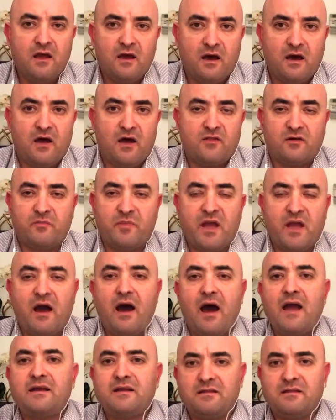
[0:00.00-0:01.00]
Uh, they're
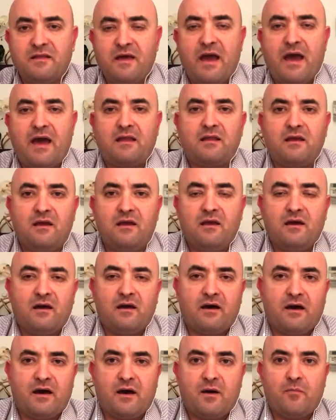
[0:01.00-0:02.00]
behind in that.
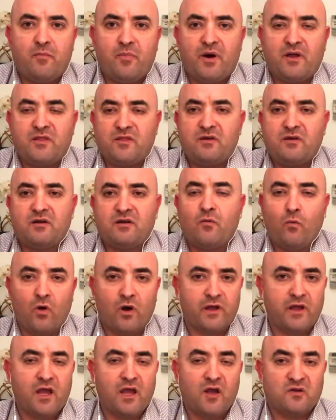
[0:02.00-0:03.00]
Uh, but they're
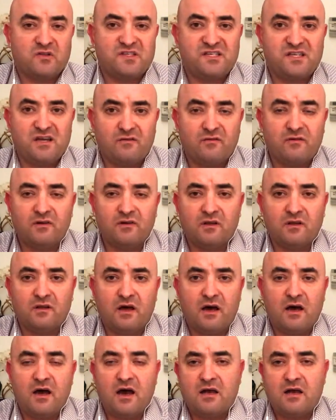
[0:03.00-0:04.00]
working on
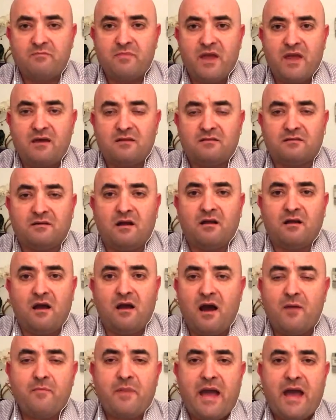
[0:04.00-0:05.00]
several uh, unmanned
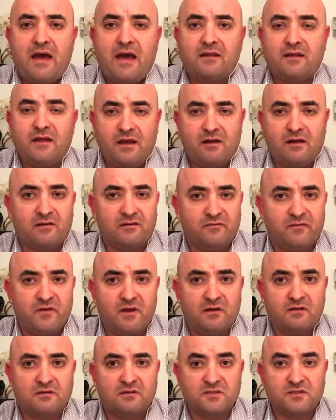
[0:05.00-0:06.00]
combat aerial
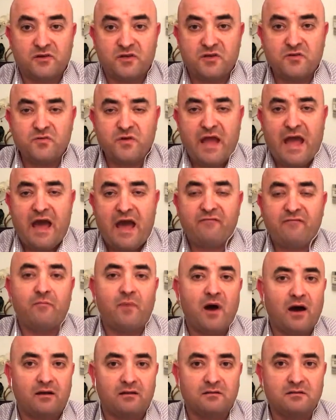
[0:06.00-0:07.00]
vehicles or UCAV
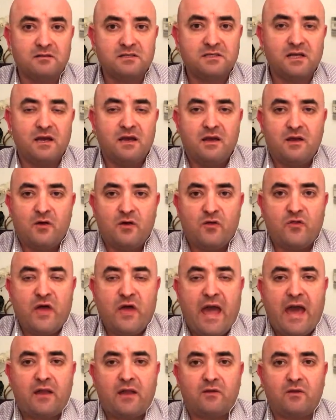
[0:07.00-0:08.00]
models
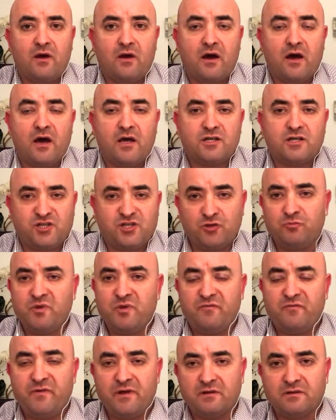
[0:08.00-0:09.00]
that uh, should
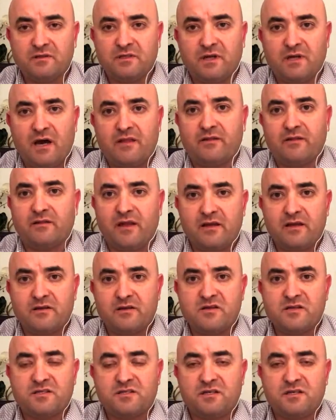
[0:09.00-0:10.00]
be fielded either
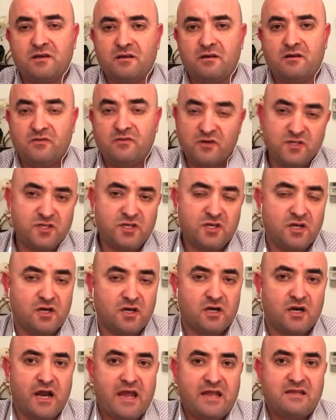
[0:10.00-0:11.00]
later this year, this
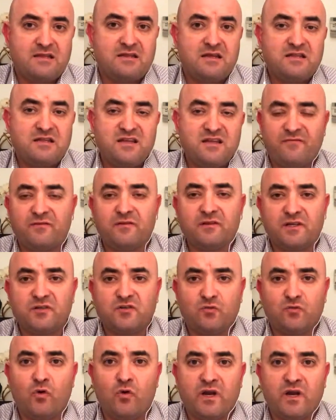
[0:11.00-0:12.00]
year, and definitely
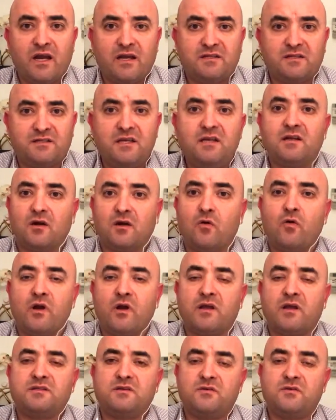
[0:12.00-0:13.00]
in 2019,
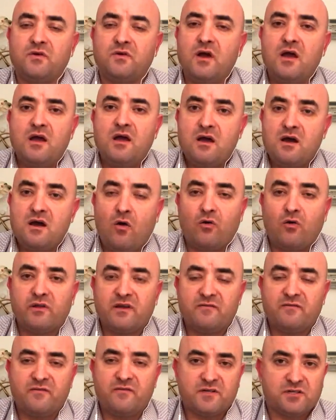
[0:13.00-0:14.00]
according to all
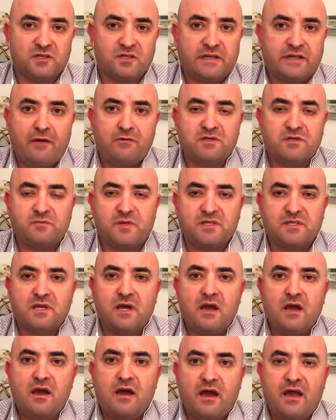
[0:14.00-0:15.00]
the official announcements.
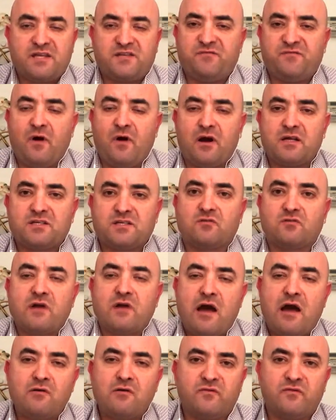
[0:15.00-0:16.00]
As far as
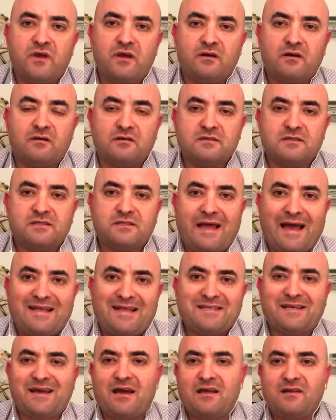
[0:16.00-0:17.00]
ground vehicles,
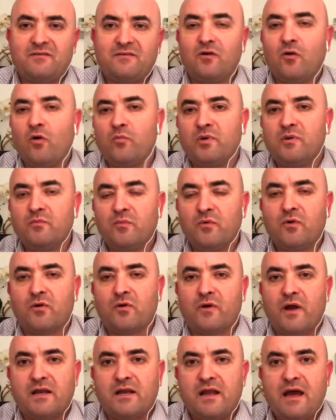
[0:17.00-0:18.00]
that's kind of an open
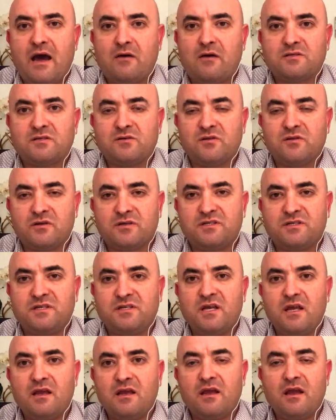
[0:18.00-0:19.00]
book right now. So they're
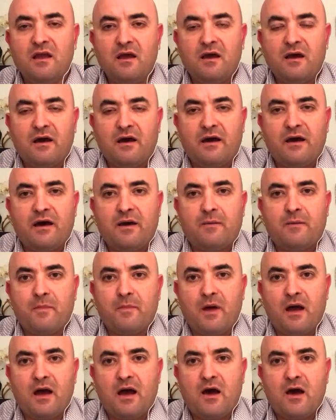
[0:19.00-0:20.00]
seeing
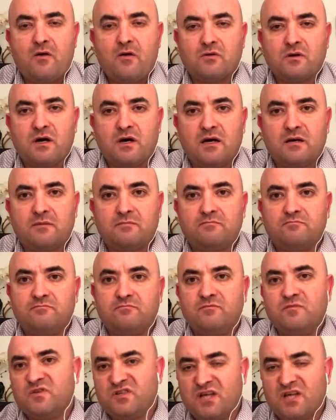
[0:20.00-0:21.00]
um, how um,
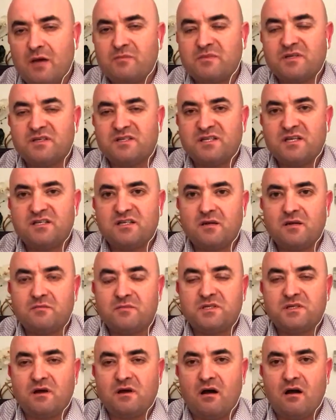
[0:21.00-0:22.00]
some
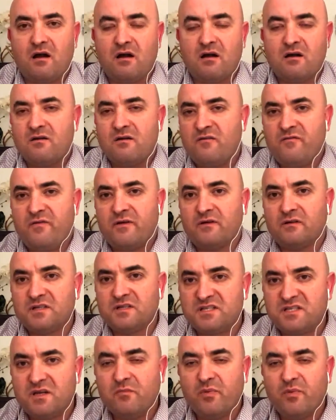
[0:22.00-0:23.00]
systems are
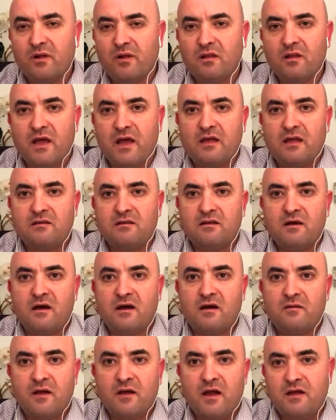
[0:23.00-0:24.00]
fairly simple and
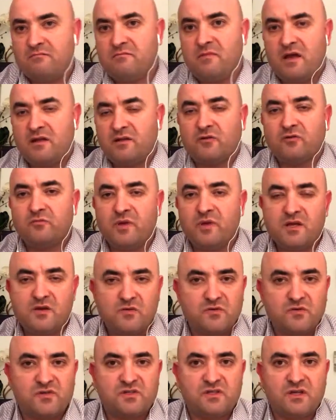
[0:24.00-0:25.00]
uh, and could be
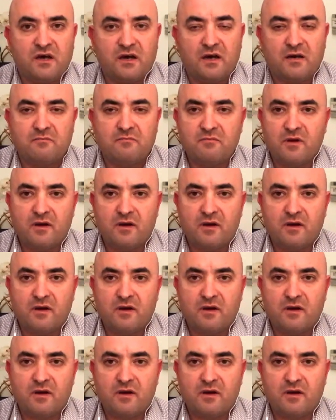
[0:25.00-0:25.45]
used uh,